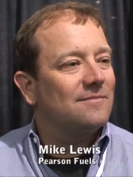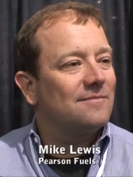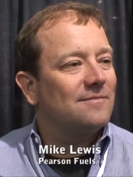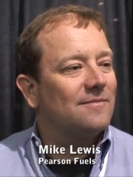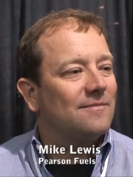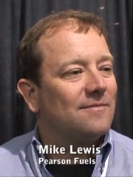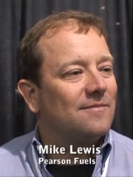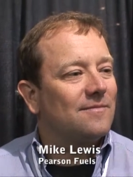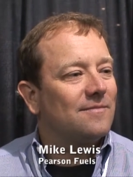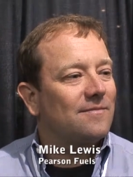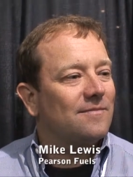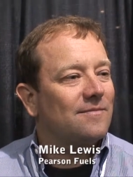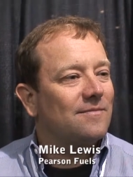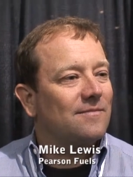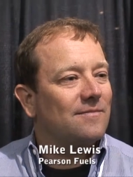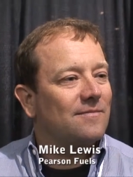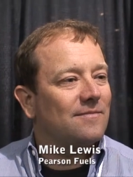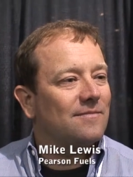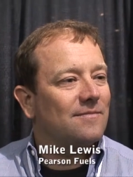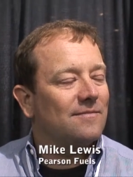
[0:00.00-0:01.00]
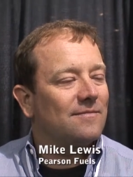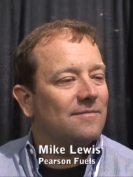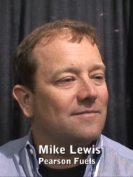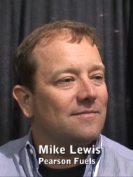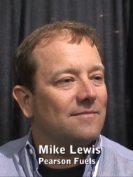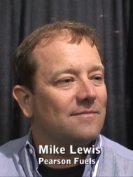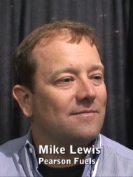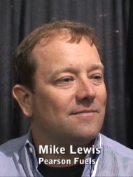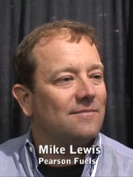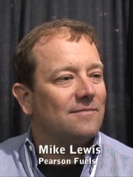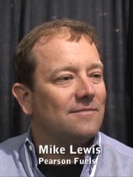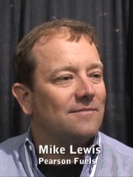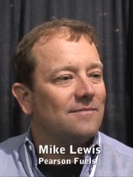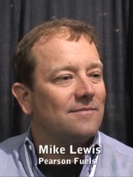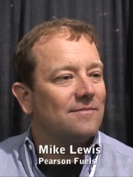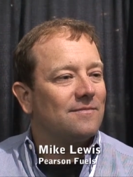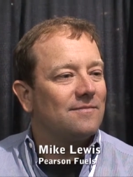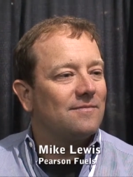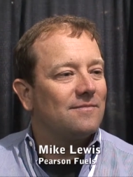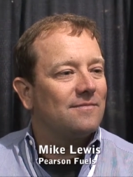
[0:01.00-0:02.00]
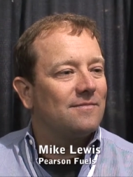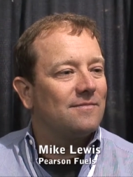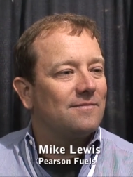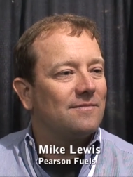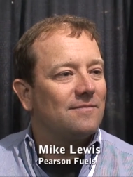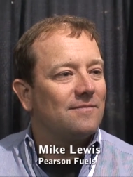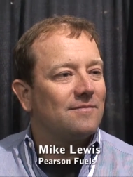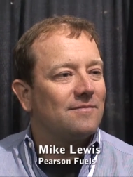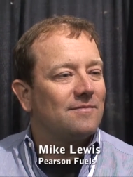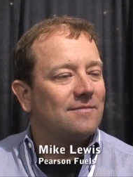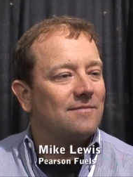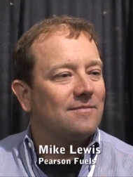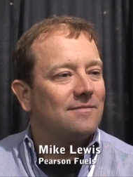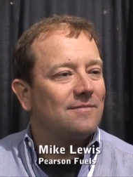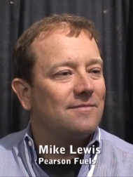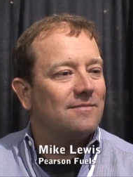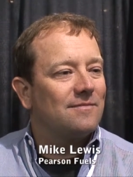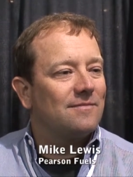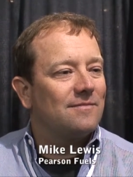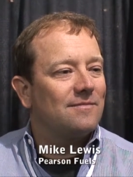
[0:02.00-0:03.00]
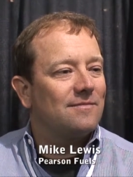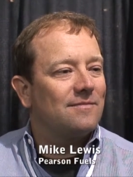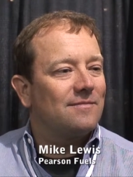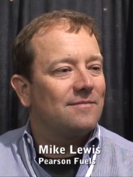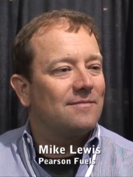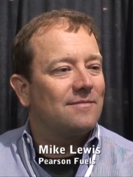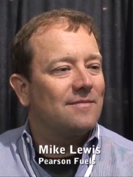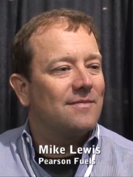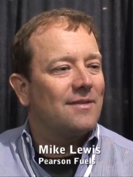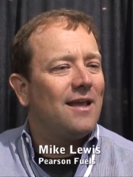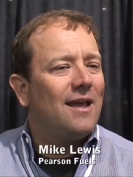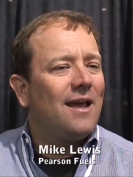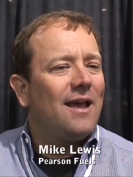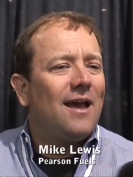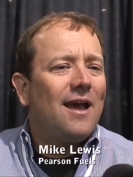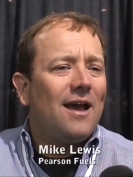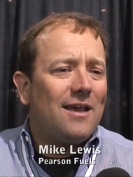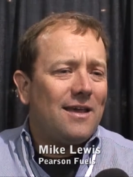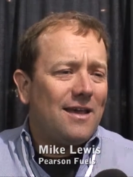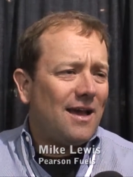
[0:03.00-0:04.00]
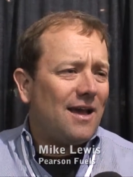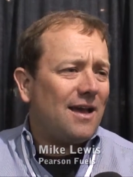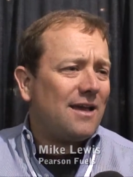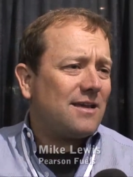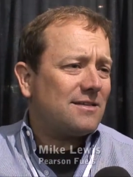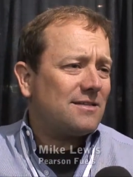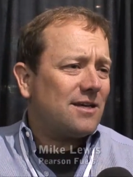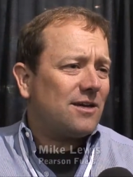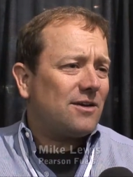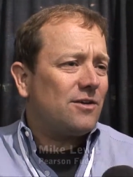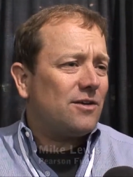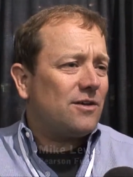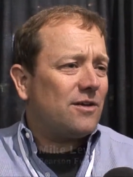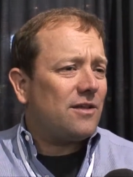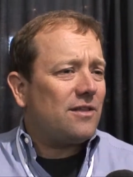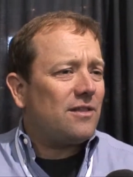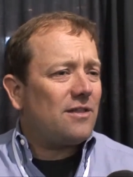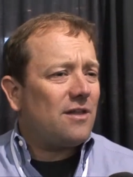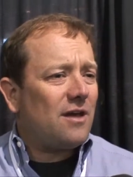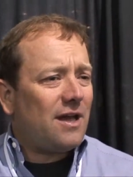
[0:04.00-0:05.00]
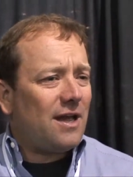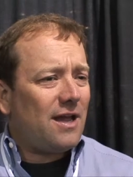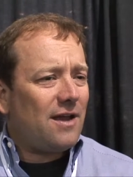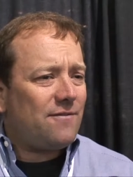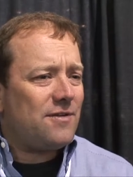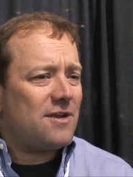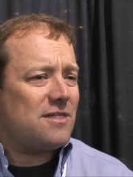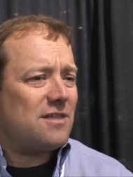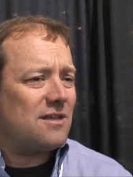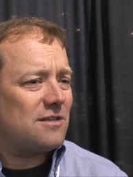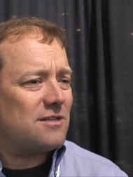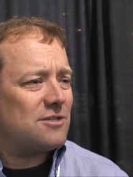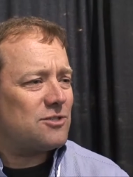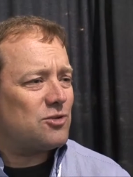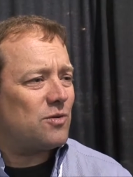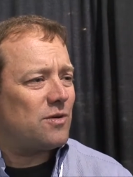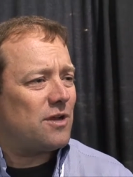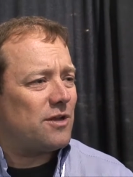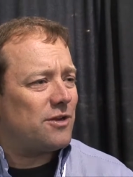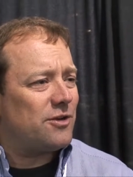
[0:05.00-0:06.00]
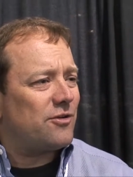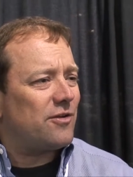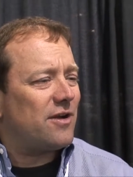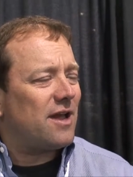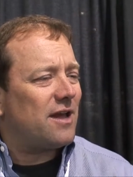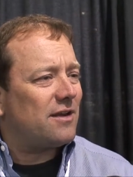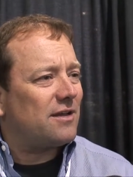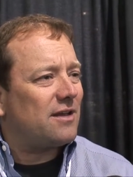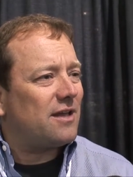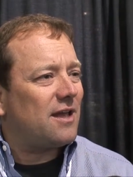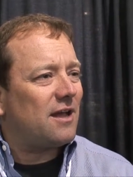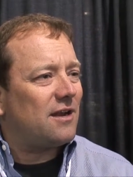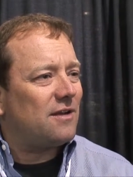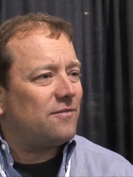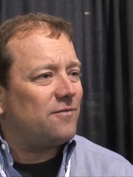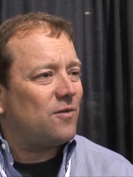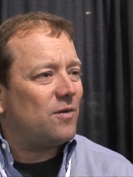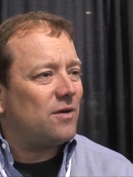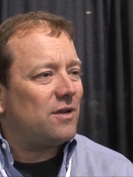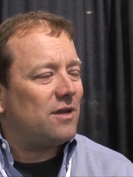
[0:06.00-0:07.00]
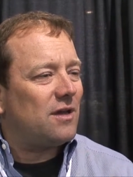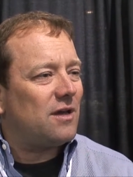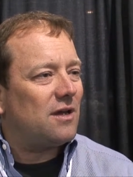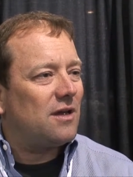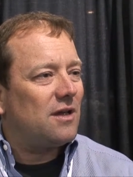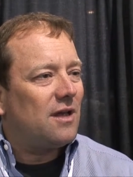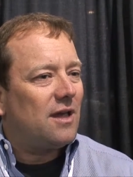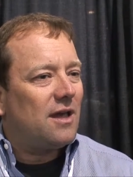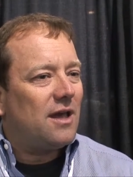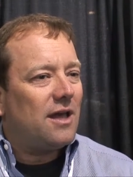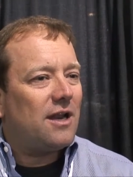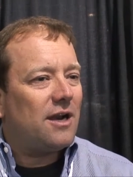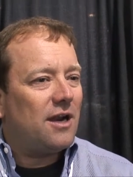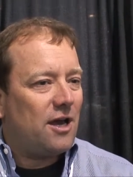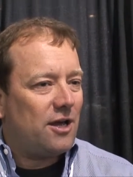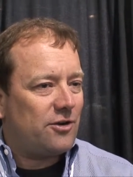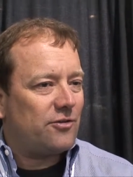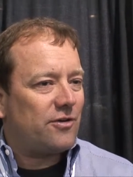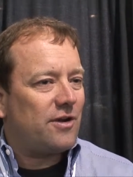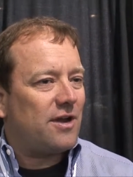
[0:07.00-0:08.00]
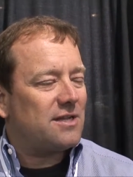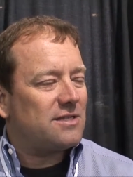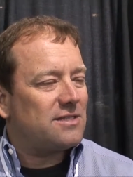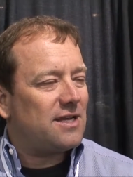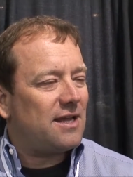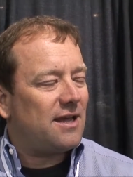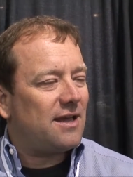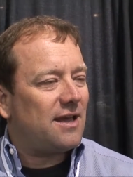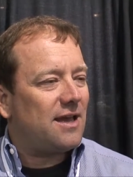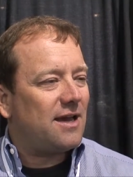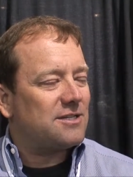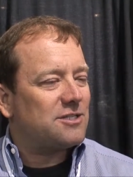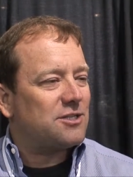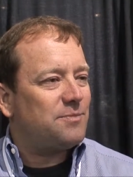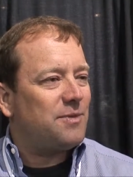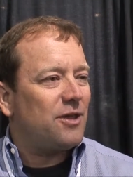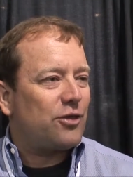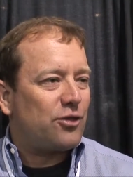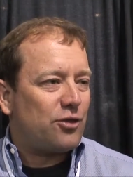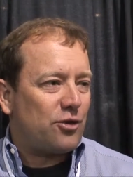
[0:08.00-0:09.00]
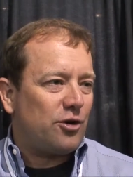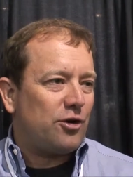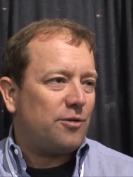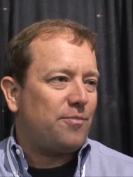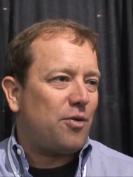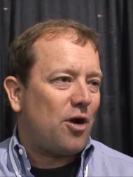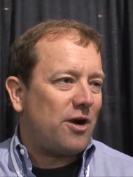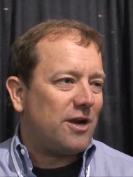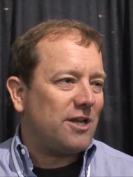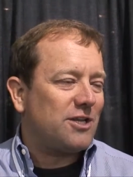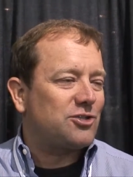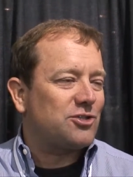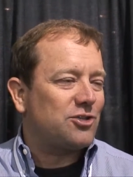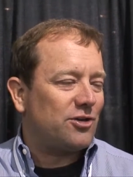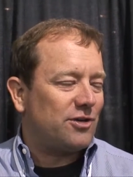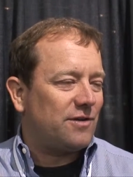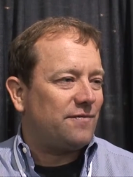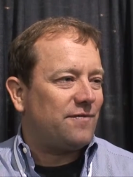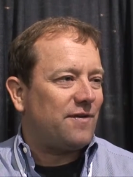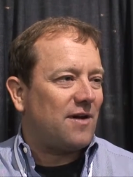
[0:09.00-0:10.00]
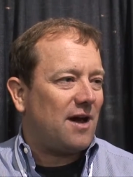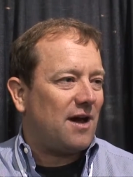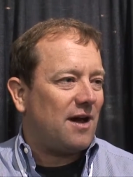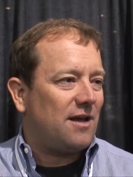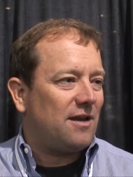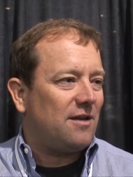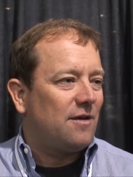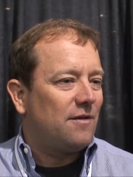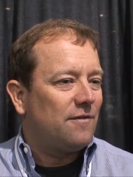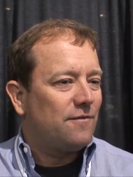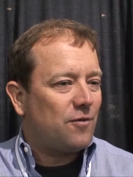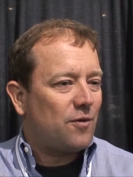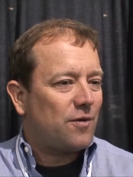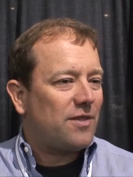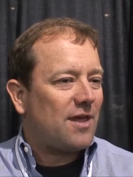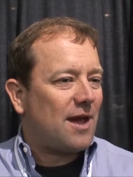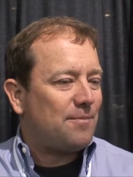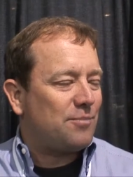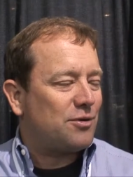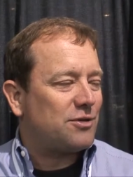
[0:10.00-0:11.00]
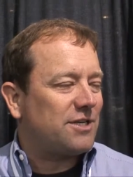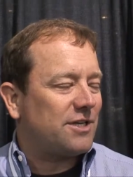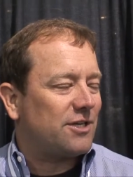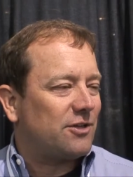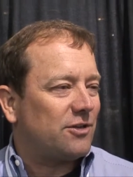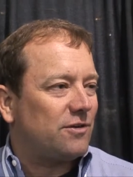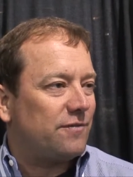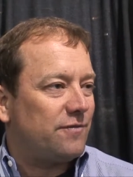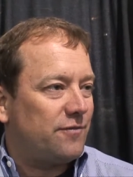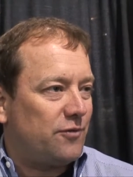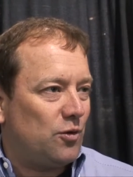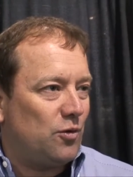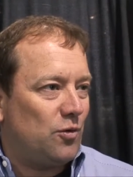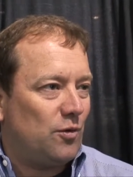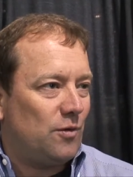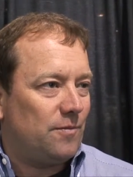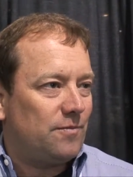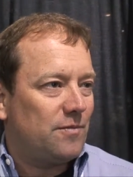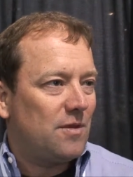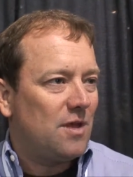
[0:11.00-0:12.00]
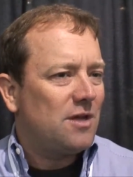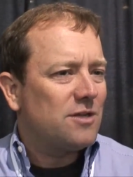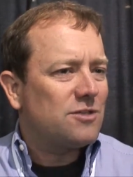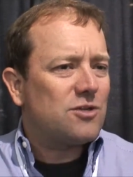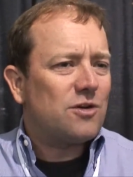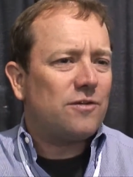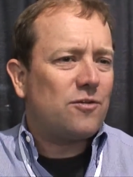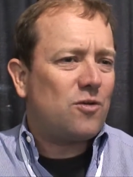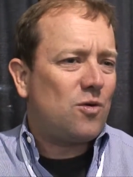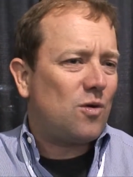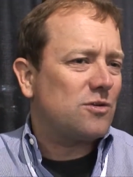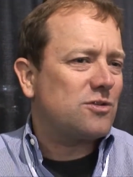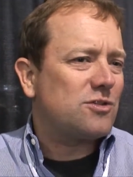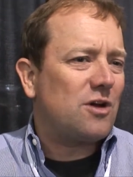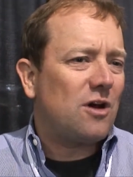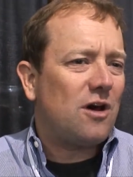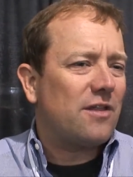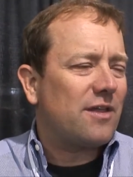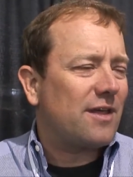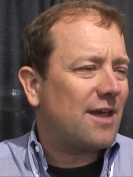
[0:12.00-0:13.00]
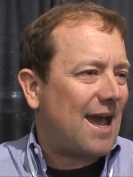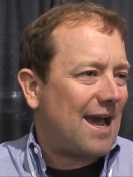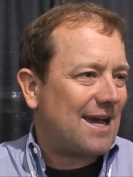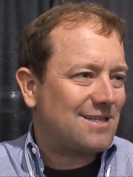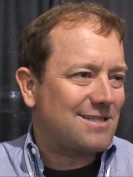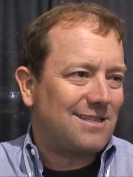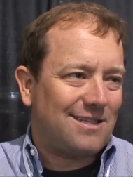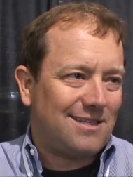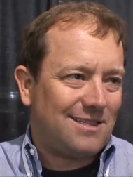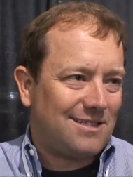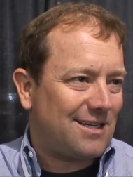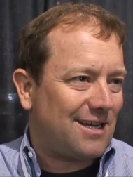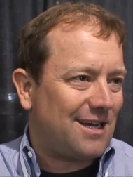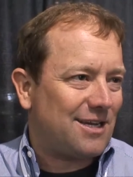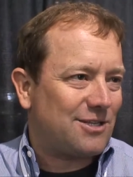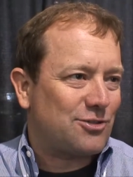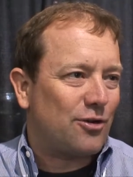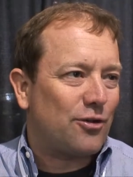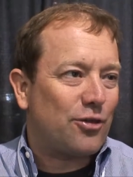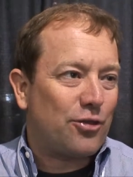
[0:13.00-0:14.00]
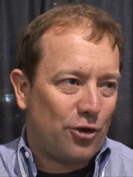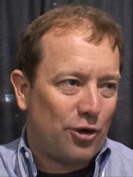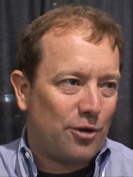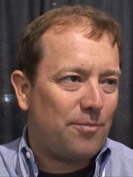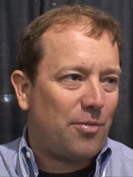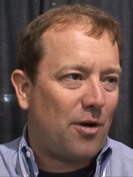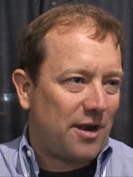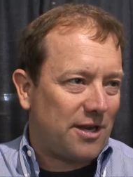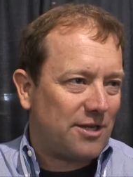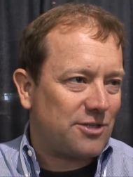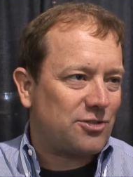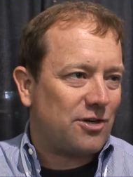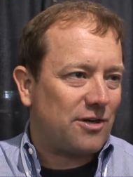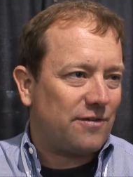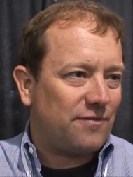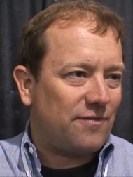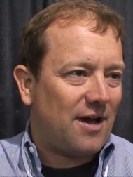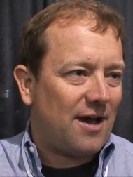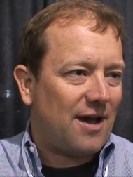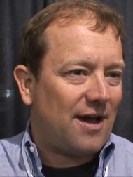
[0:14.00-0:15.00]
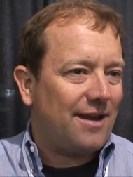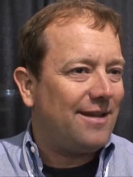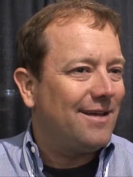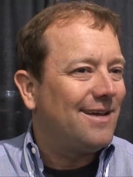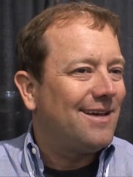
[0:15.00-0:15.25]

not being able to be stored underground. Can you clarify this? Yeah, I can tell you. Everything that's stored underground in California in an underground tank has to be third party certified for that particular fuel. So of course all the gasoline tanks are third party certified,